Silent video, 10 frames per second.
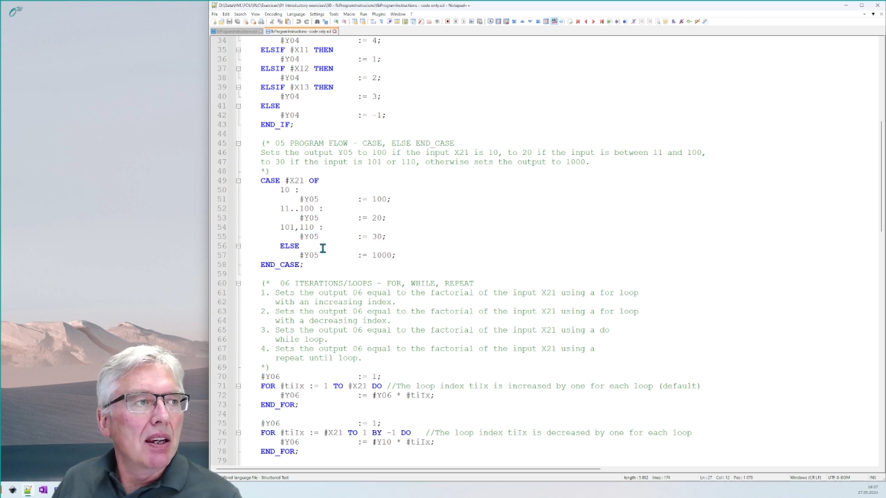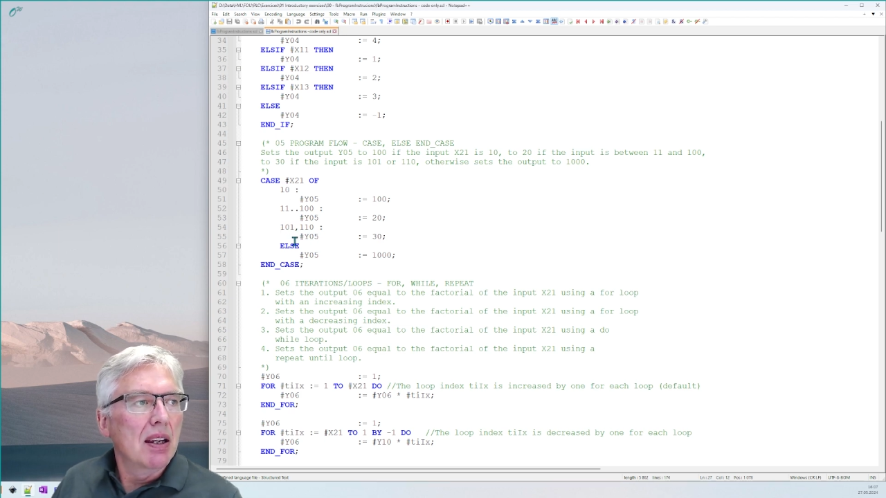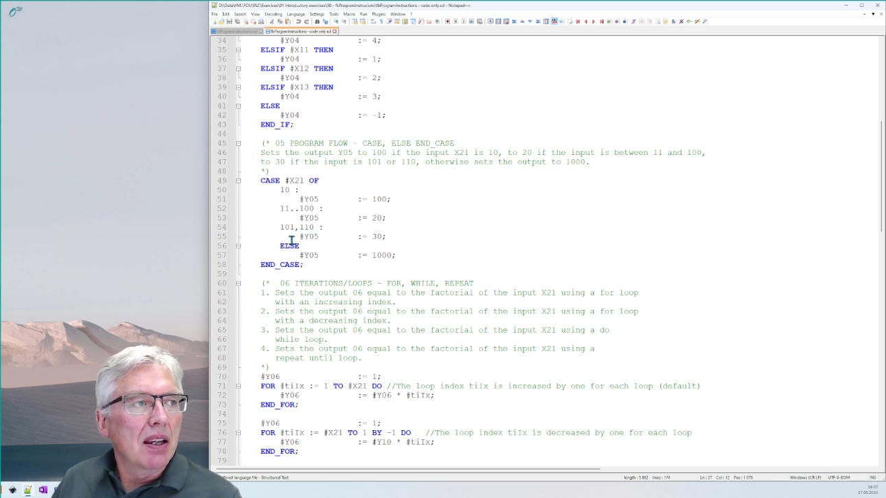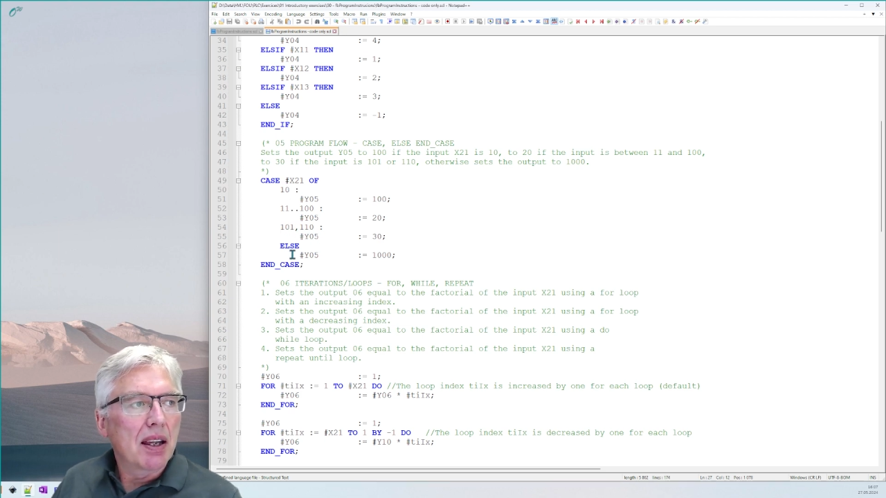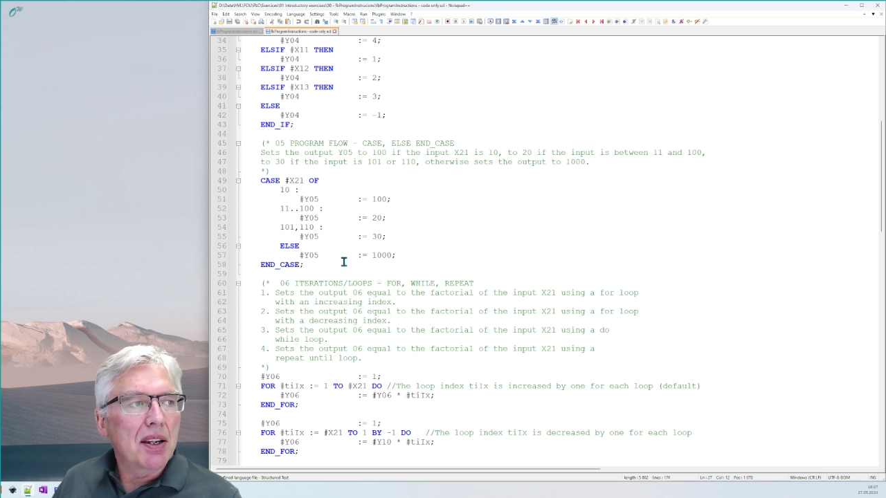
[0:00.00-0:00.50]

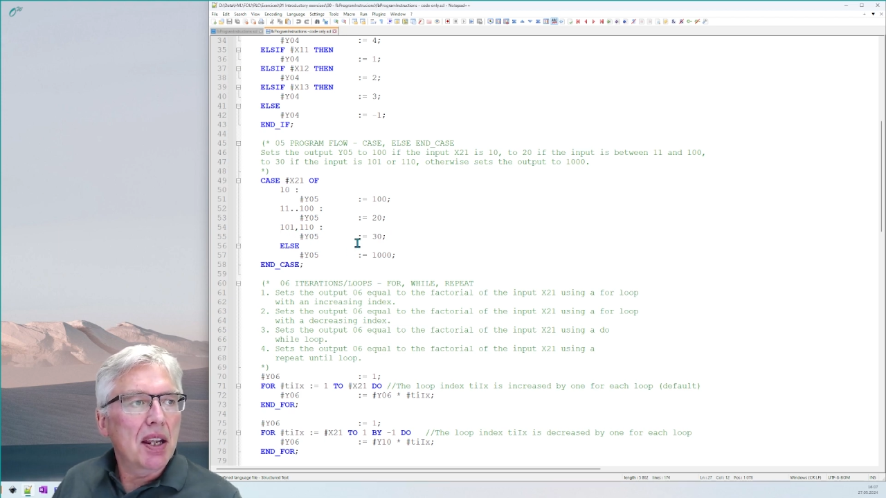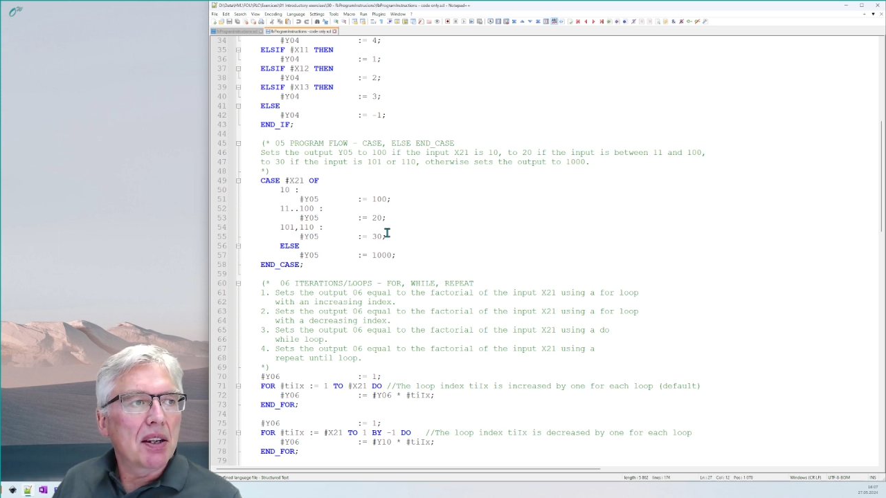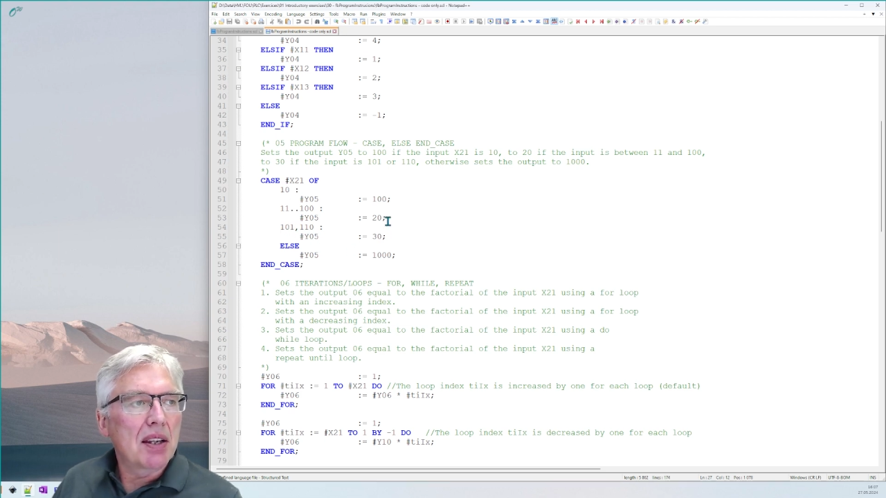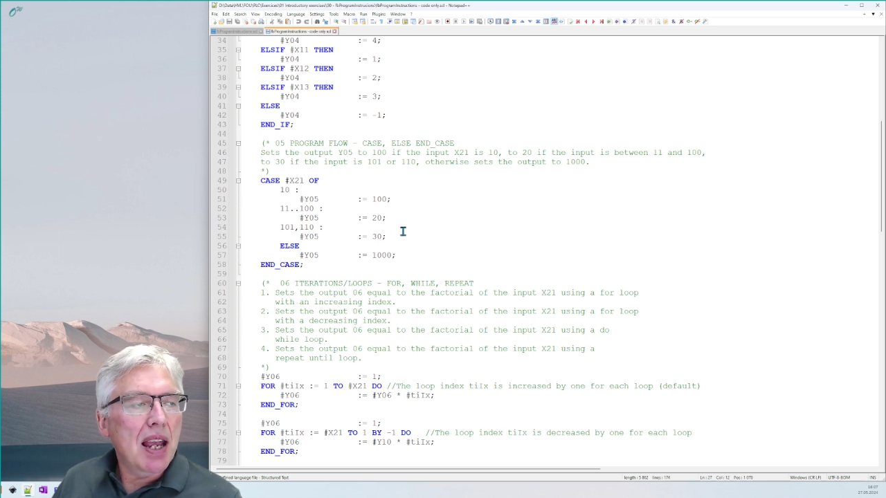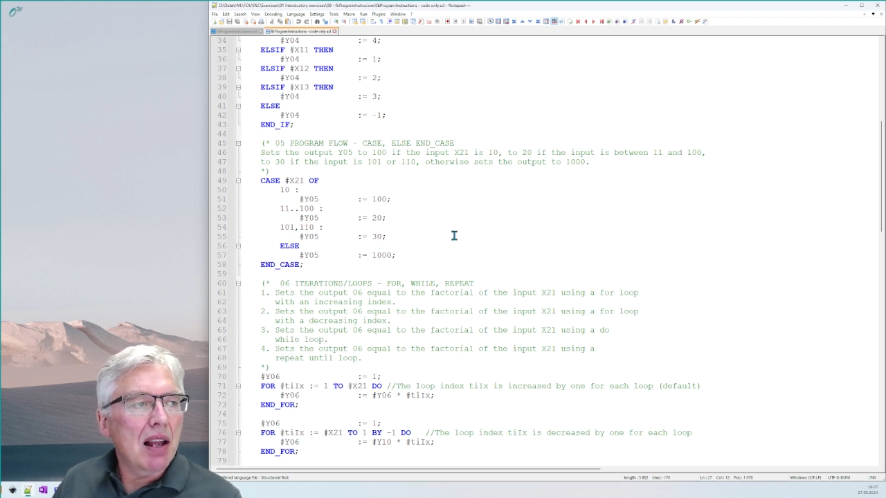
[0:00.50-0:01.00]

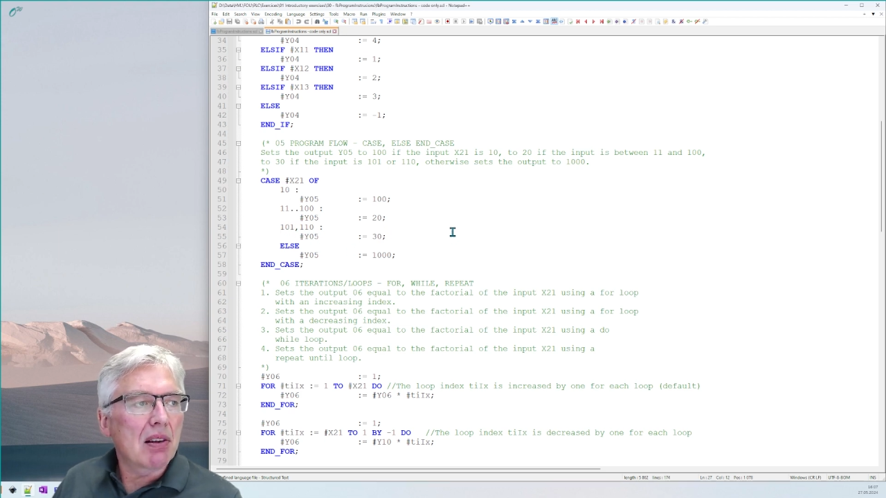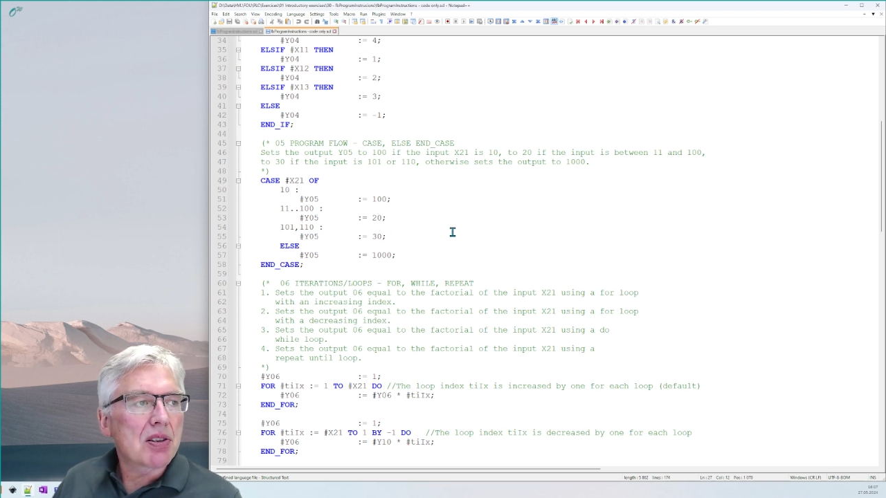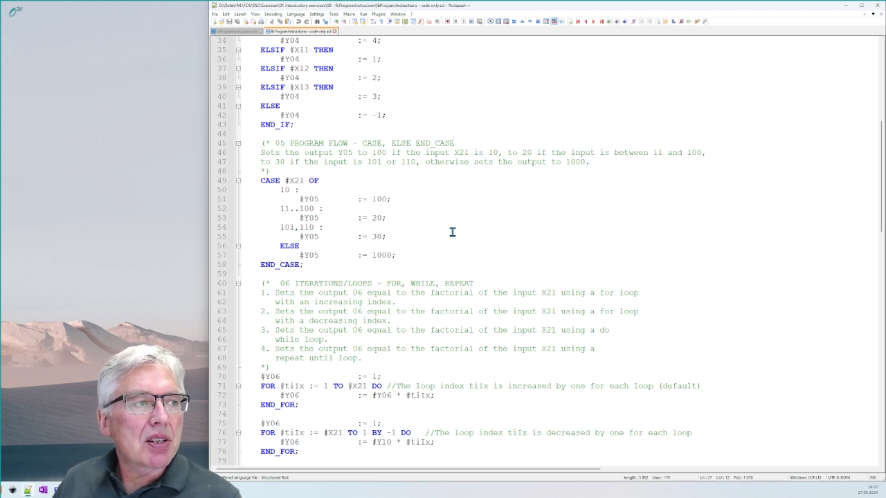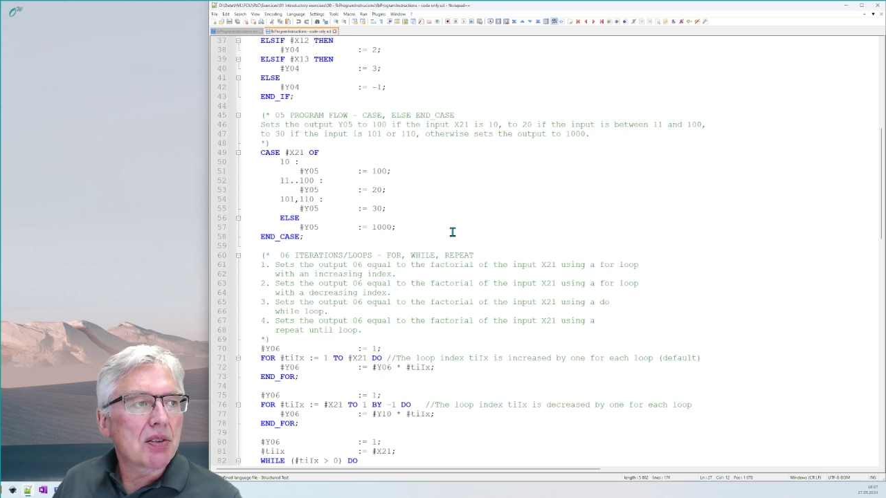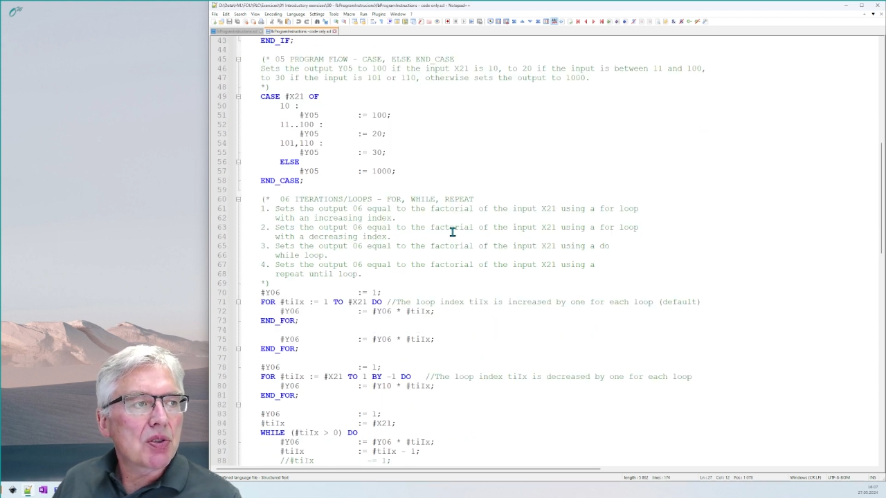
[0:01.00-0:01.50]
and
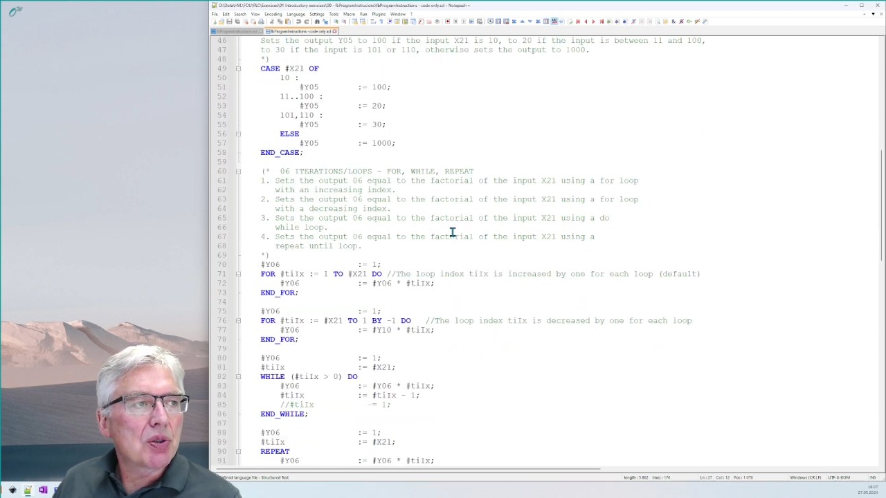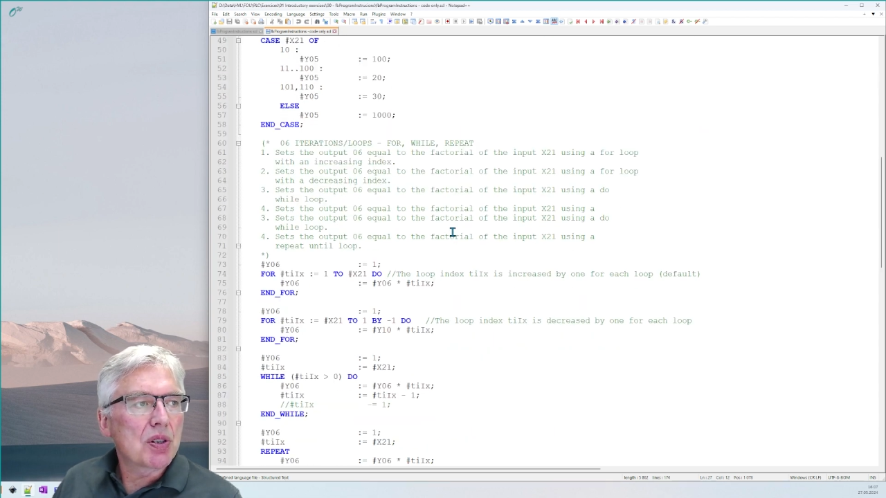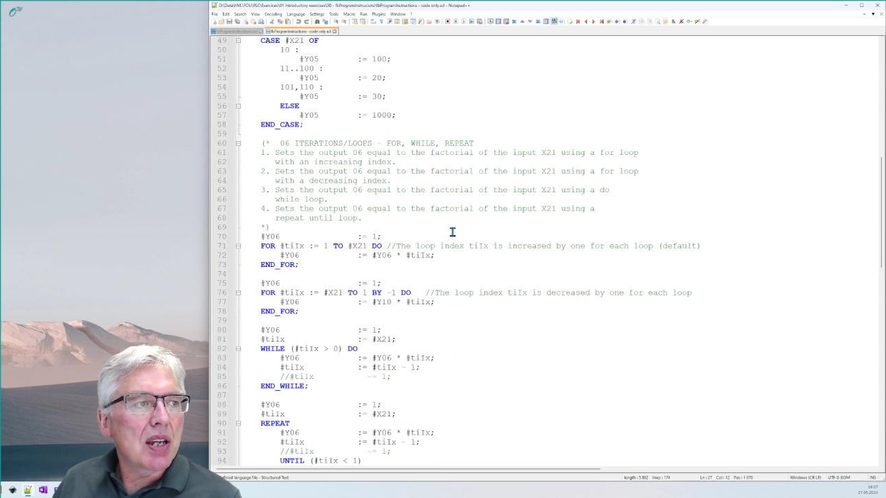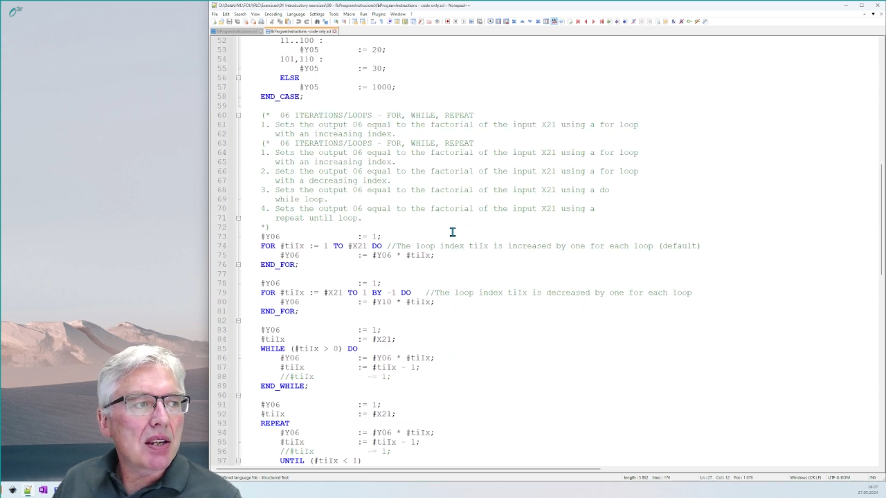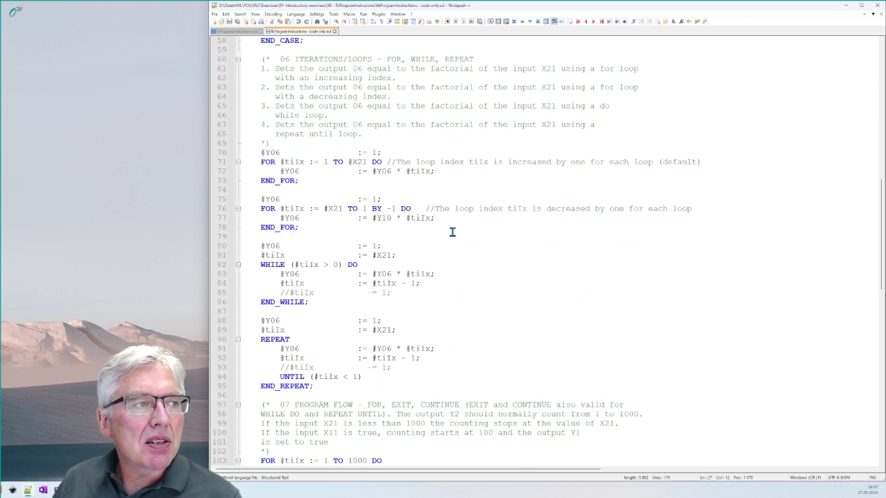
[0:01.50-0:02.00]
else. It
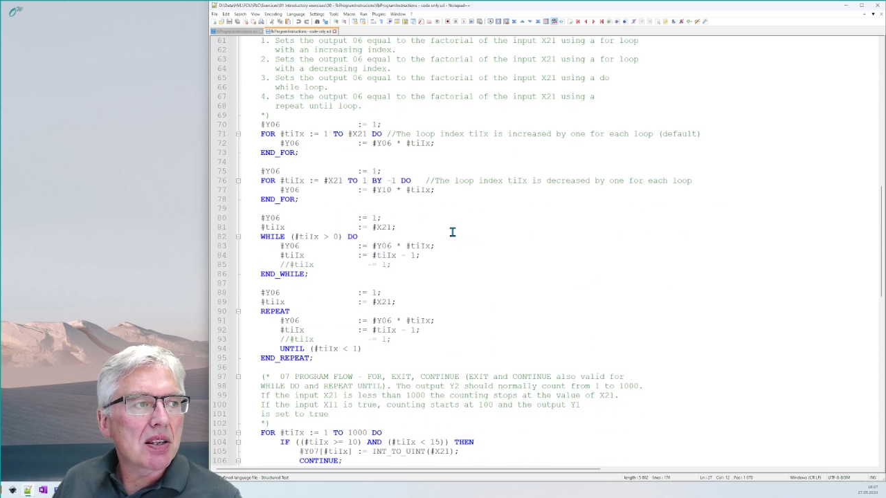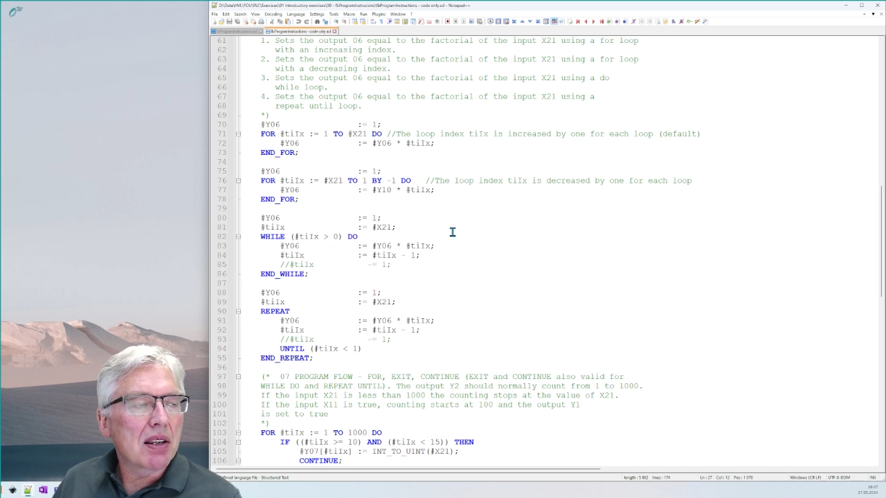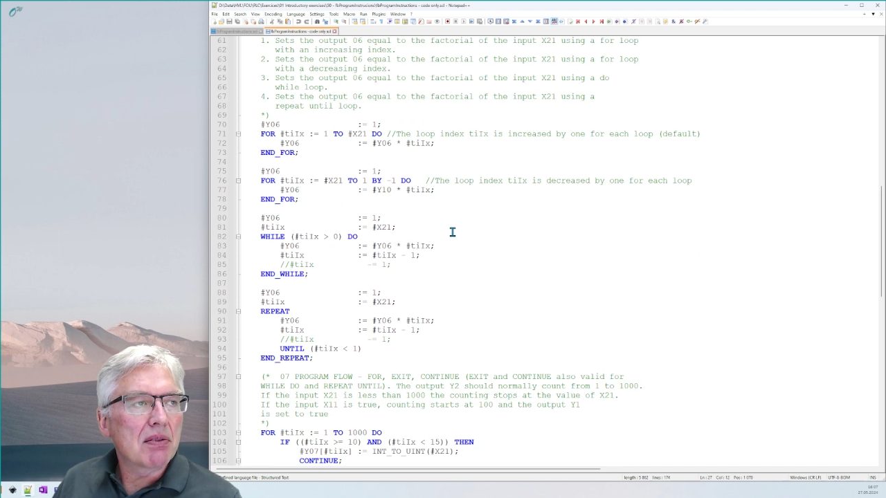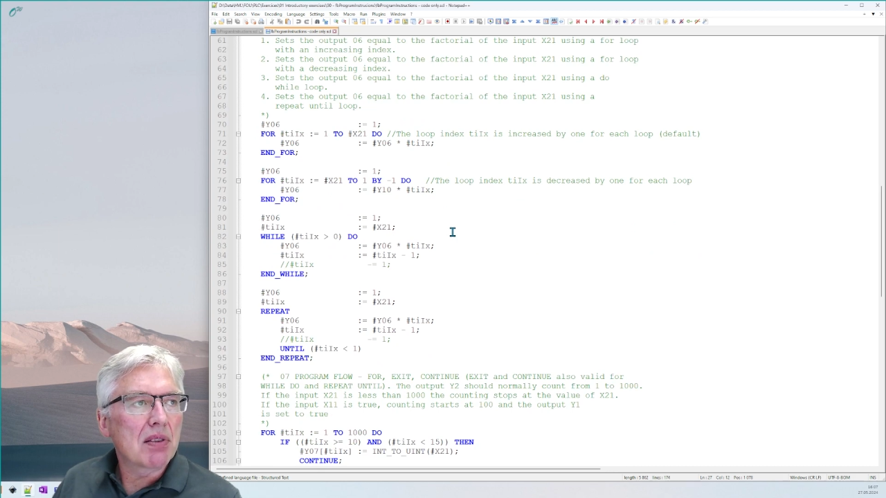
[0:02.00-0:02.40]
should test that.